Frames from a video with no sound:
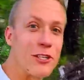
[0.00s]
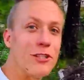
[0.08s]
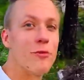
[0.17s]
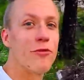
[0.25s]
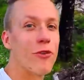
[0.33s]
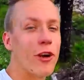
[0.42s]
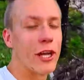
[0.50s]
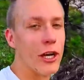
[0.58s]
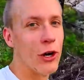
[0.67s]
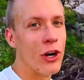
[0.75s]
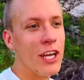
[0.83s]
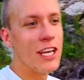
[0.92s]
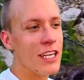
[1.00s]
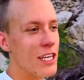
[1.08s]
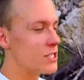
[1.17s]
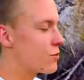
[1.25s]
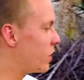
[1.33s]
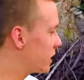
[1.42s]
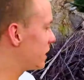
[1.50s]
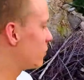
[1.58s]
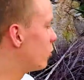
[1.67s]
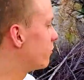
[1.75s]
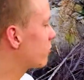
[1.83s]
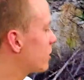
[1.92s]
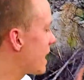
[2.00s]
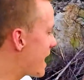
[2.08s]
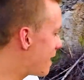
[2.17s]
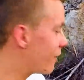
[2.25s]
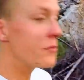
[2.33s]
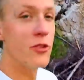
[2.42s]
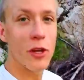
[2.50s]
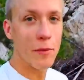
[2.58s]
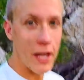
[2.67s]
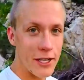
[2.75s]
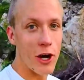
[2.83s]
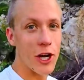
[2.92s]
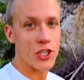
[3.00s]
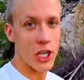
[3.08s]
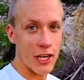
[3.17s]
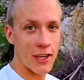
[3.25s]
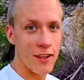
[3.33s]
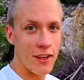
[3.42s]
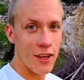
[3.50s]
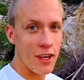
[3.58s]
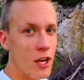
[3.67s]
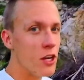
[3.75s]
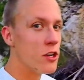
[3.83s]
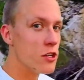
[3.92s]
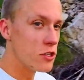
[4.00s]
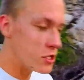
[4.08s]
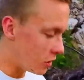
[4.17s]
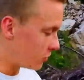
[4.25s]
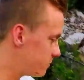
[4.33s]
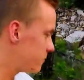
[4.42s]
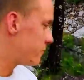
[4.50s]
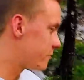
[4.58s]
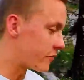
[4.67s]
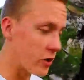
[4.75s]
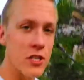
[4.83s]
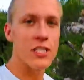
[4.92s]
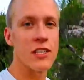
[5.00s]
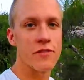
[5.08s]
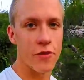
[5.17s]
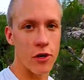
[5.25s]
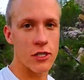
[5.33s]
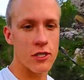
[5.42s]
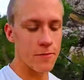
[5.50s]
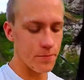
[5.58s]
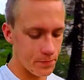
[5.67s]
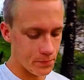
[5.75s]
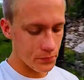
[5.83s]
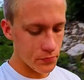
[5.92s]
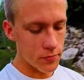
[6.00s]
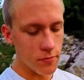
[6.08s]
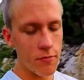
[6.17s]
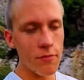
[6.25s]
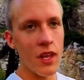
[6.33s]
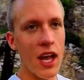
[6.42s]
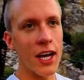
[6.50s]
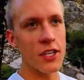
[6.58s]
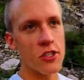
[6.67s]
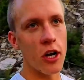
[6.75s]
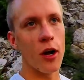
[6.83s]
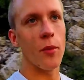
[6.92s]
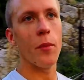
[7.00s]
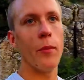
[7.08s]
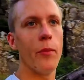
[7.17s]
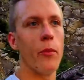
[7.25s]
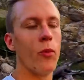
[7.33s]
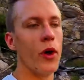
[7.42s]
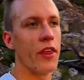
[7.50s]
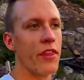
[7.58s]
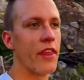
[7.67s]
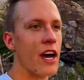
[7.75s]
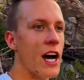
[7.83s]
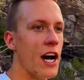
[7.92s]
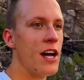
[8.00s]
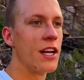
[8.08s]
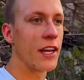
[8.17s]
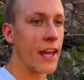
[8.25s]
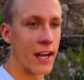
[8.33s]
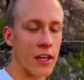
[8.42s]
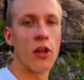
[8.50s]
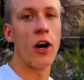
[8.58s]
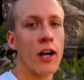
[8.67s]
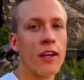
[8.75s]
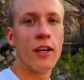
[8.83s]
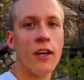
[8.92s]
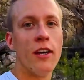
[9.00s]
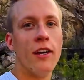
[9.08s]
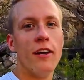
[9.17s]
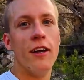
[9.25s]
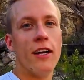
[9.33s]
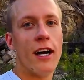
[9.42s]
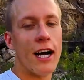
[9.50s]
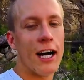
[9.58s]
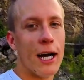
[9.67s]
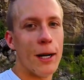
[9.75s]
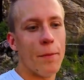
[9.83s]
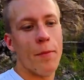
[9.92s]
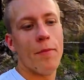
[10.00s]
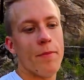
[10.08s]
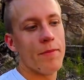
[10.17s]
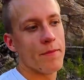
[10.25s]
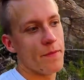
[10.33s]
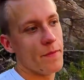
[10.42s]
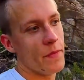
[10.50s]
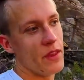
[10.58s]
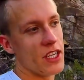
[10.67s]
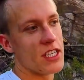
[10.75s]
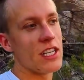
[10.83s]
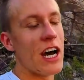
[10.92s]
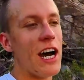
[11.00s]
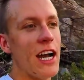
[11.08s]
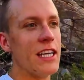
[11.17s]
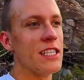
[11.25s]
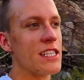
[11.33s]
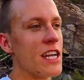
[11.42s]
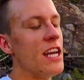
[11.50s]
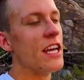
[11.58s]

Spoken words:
to do before I go is quickly go over how I'm doing my notching. So, first things first, I start with getting a log. The size,